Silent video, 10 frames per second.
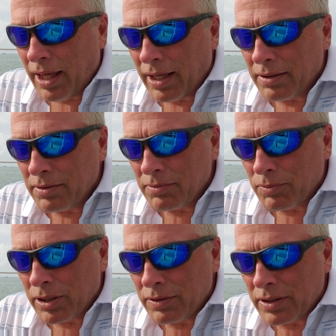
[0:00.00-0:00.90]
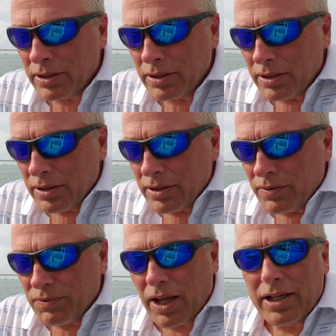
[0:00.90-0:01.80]
And one of the
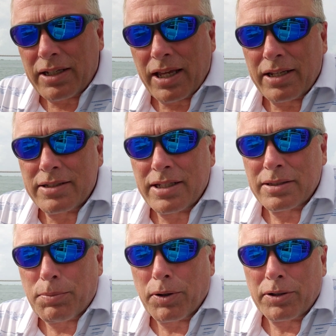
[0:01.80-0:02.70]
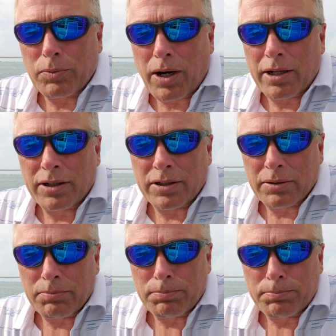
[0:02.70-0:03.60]
flight attendants has boiled water
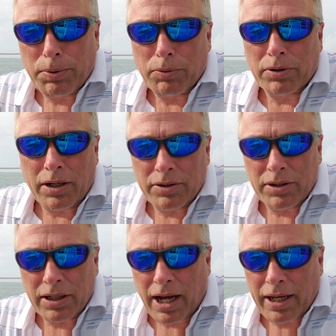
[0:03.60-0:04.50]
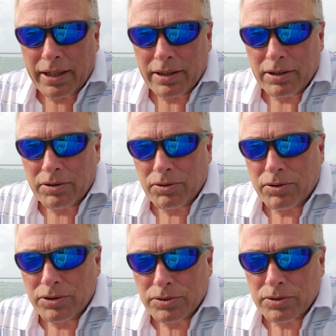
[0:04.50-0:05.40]
to pour onto the guy at the
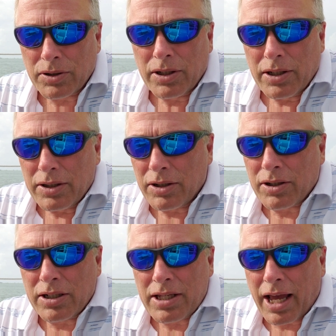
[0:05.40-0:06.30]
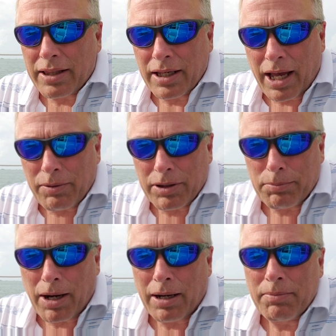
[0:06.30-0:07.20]
controls. They're going to attack the guy with
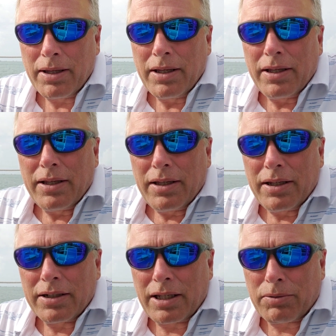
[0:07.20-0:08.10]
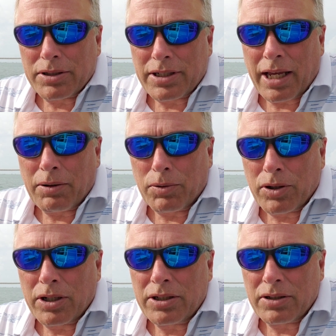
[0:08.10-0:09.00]
a bomb. Here they were saying, we're
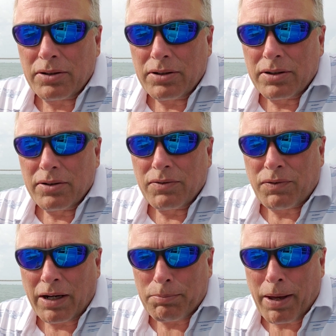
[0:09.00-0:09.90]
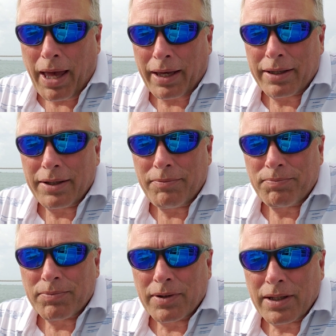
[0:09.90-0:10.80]
going to fight back
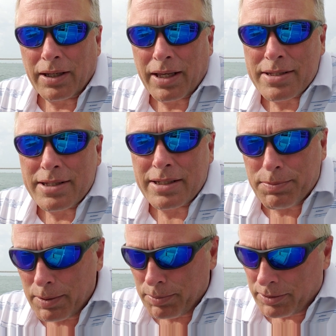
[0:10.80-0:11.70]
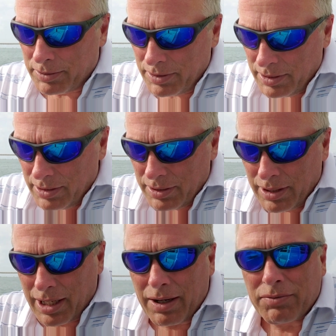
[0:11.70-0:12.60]
against these people
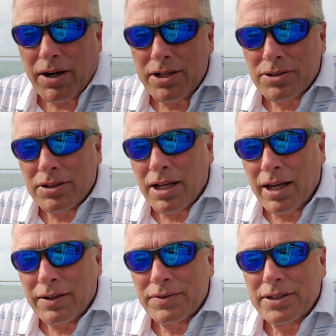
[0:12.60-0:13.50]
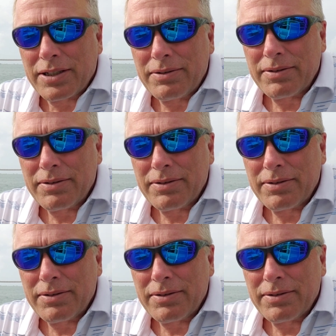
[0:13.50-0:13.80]
that have razor knives.